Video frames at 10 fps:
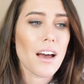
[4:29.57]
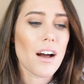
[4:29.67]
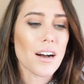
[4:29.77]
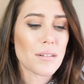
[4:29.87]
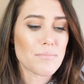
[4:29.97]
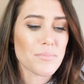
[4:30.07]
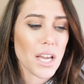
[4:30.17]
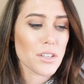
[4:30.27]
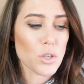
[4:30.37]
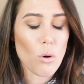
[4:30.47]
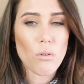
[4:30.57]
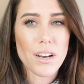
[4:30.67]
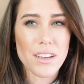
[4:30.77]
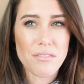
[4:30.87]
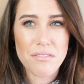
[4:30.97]
Um, I don't
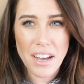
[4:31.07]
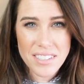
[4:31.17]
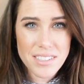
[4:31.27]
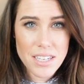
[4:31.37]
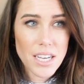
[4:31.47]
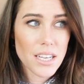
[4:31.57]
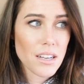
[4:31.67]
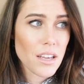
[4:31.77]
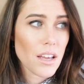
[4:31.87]
want to invest in it.